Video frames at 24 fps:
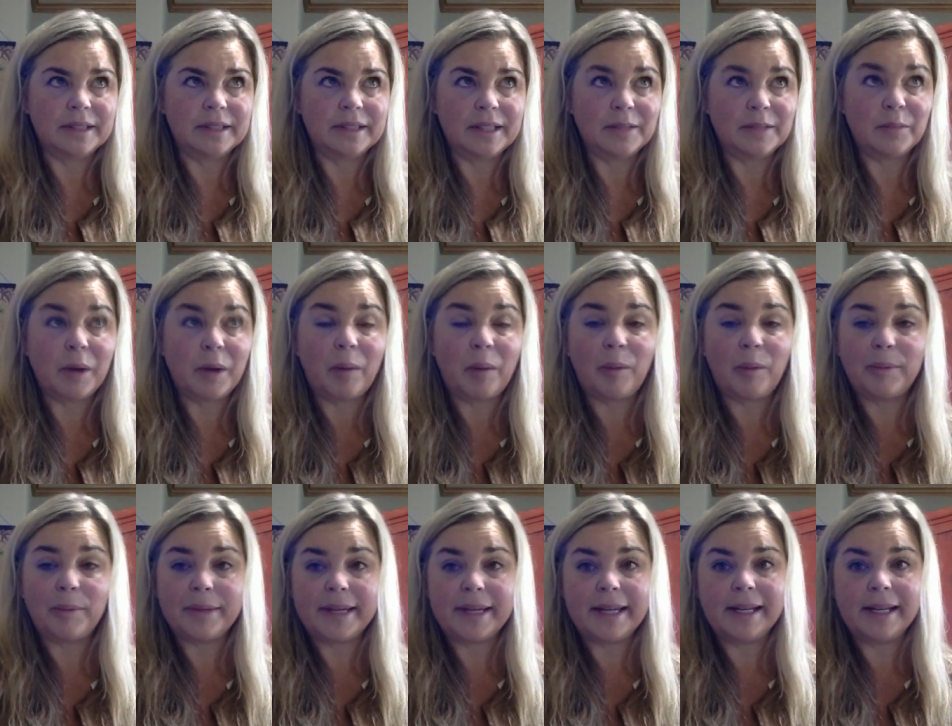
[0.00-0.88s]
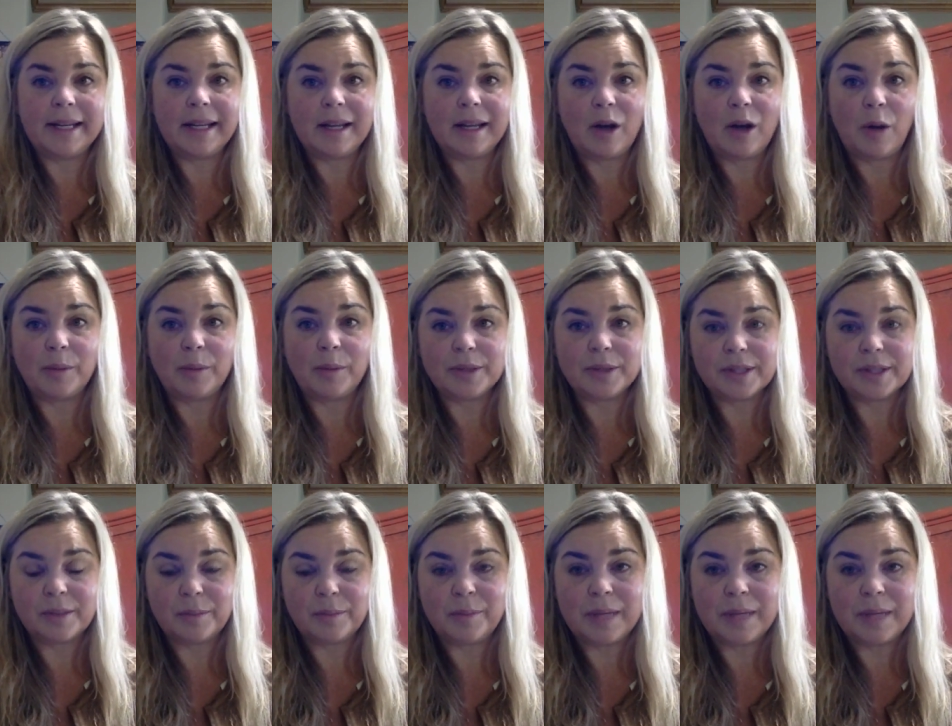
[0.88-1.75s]
hitting almost a
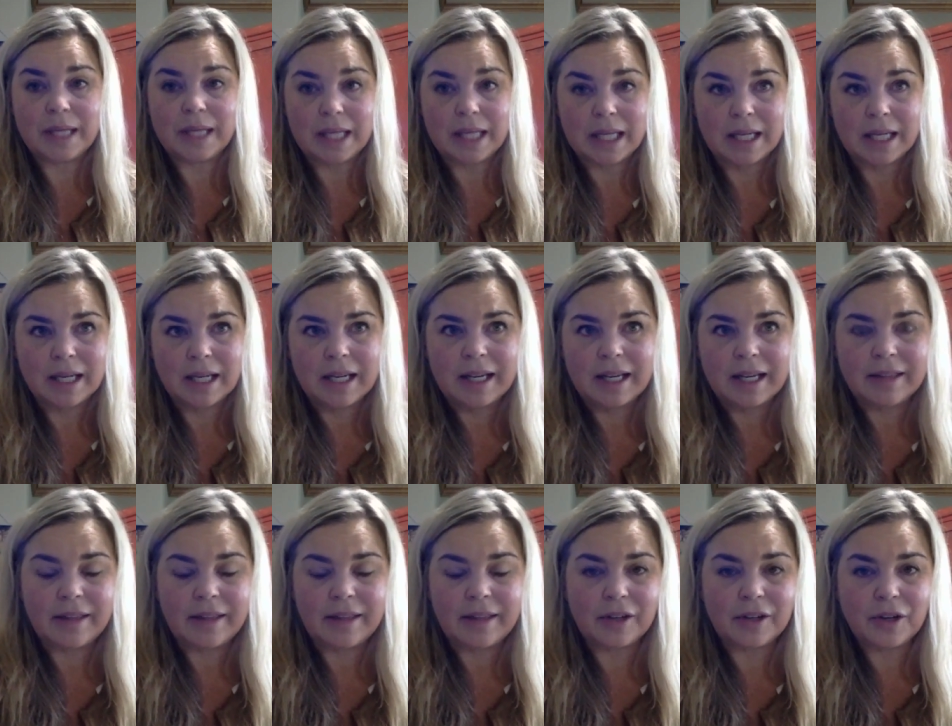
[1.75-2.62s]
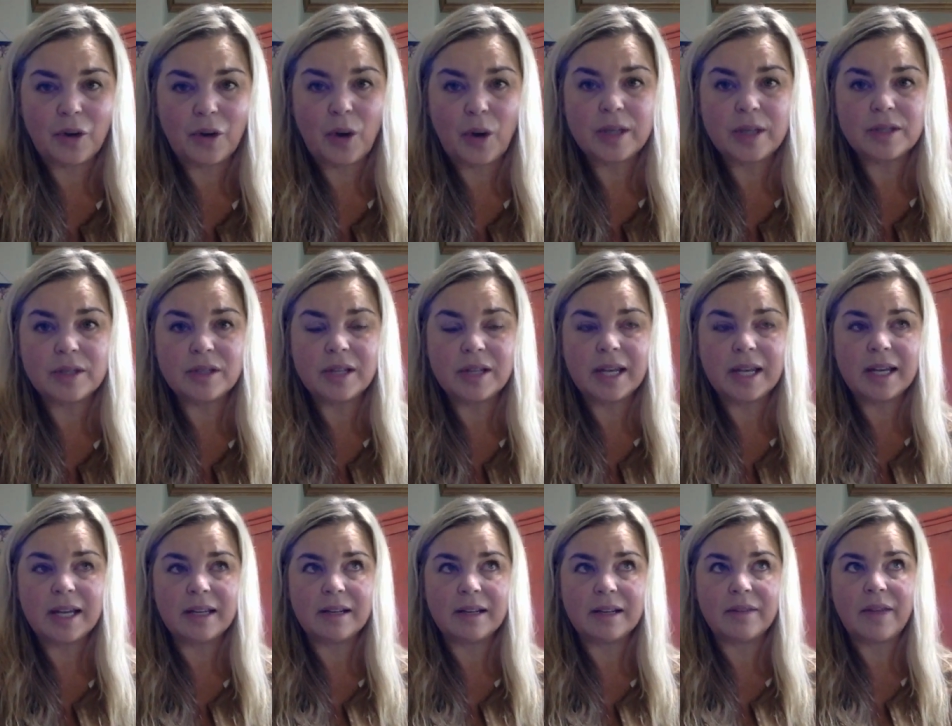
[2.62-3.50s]
B that are going to
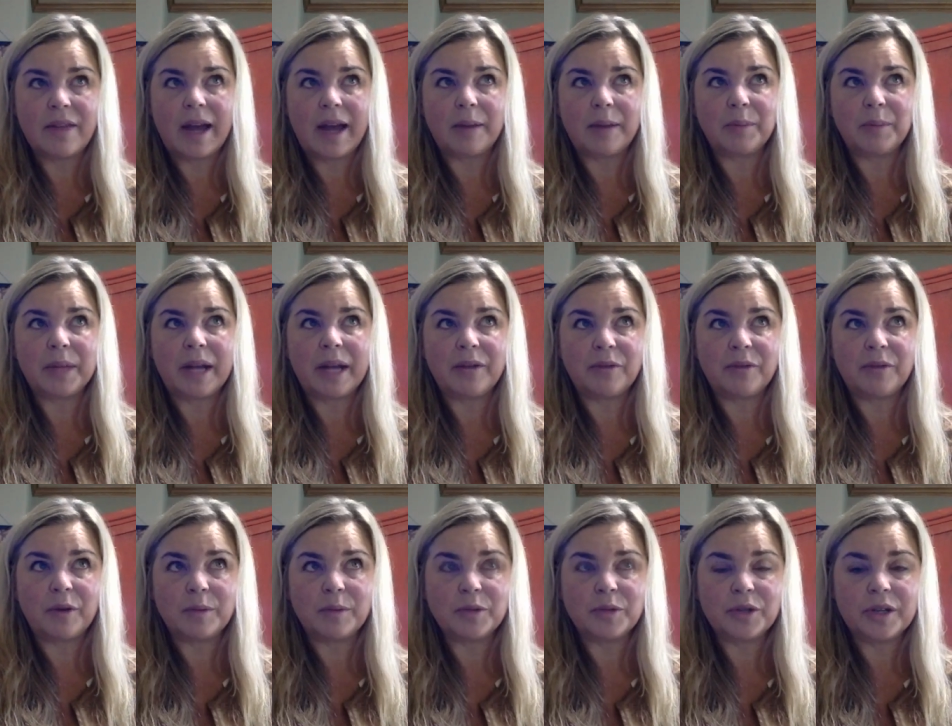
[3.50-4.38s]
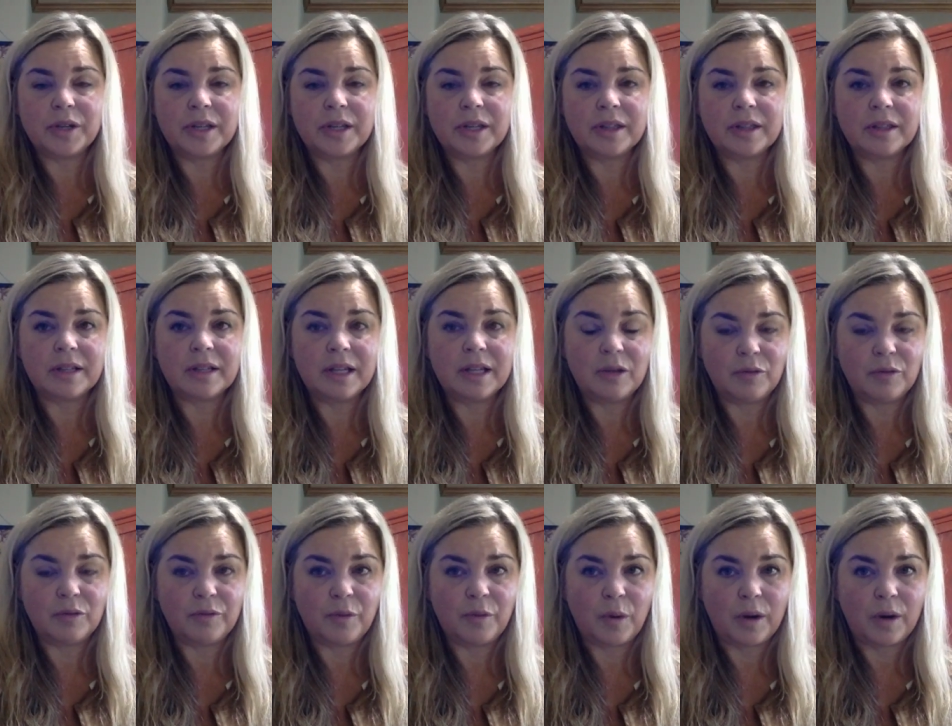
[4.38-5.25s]
hit that platform during
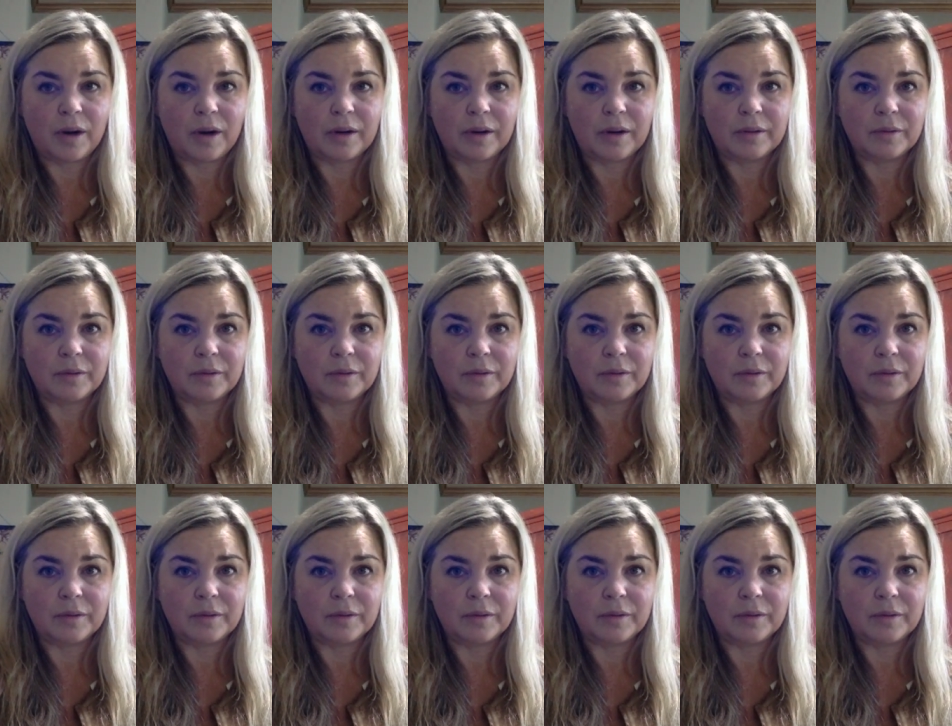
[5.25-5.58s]
Q4,